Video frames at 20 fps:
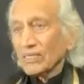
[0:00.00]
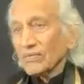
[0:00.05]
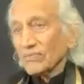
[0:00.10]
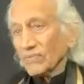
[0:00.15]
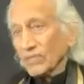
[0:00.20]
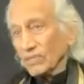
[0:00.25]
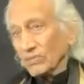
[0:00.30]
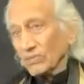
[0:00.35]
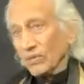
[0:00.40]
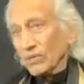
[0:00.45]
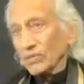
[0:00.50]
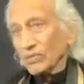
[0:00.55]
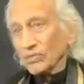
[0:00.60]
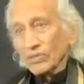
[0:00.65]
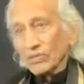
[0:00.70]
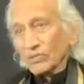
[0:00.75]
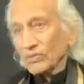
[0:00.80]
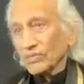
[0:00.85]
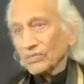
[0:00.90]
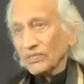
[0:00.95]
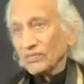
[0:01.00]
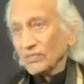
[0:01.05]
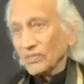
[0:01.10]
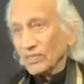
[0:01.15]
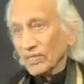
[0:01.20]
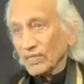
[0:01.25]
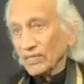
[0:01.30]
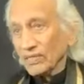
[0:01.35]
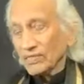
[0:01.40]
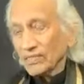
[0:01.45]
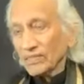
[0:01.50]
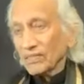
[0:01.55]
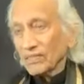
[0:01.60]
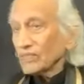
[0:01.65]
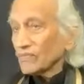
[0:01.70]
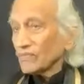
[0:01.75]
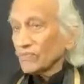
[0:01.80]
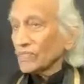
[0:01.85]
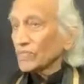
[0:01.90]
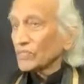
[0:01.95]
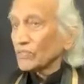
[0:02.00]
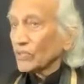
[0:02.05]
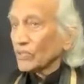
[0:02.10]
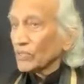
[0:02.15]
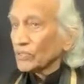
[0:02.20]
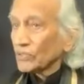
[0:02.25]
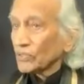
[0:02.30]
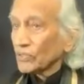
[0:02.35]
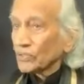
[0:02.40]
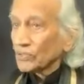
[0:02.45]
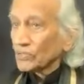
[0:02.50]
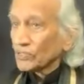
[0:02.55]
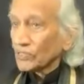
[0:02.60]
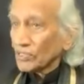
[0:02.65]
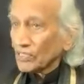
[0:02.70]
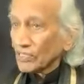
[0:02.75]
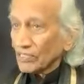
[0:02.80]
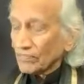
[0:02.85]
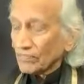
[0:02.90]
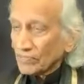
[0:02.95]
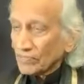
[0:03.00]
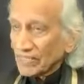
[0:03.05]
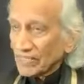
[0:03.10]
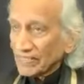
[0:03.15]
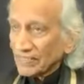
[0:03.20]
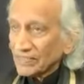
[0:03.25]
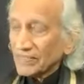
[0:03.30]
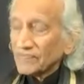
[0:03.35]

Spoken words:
we call yoga nidra, we call yoga therapy.